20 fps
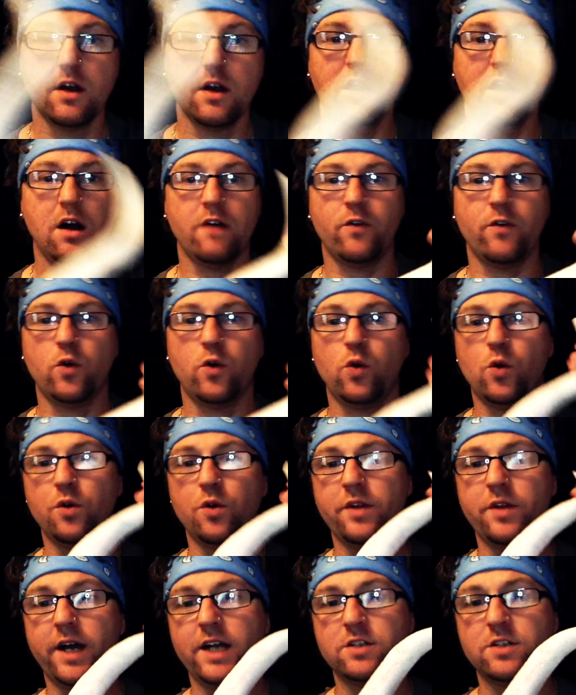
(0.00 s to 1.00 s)
of a horn
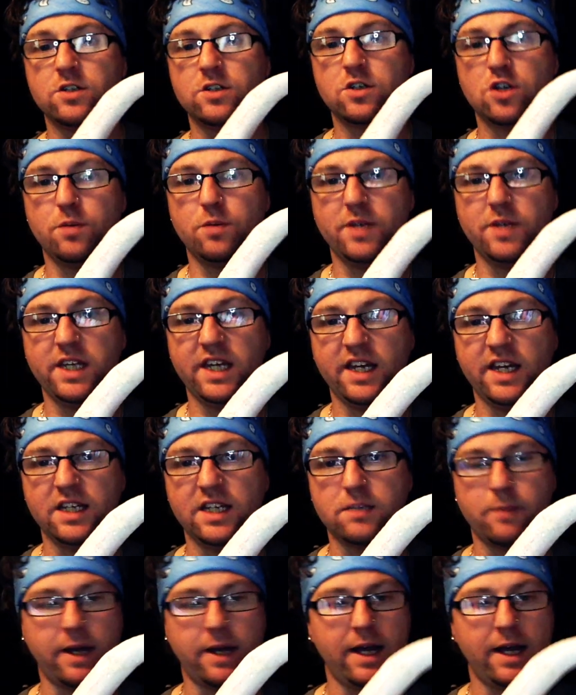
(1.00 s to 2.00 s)
that I've done a couple of years
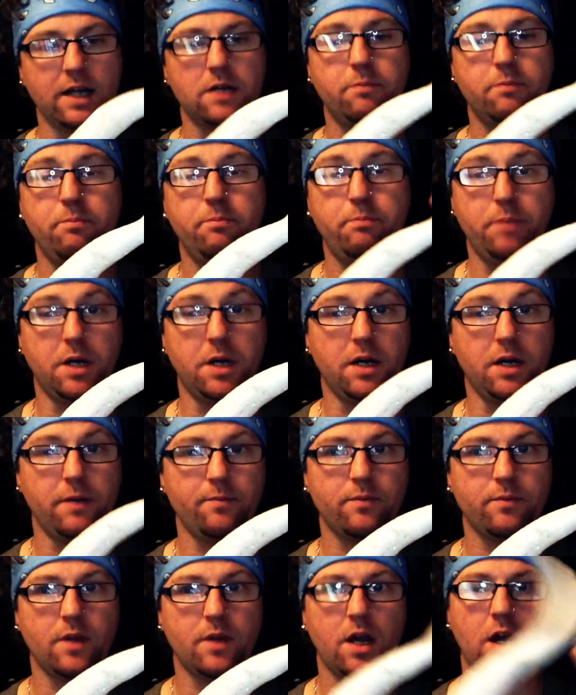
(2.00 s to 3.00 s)
back, but
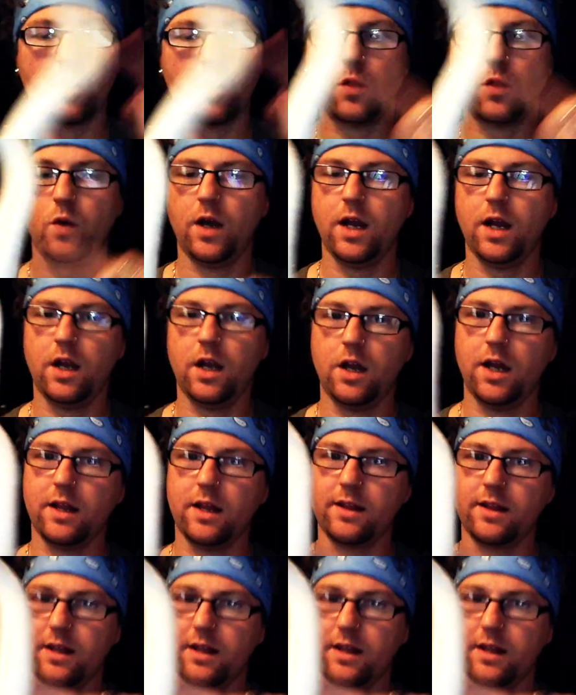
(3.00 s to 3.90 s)
I quite like the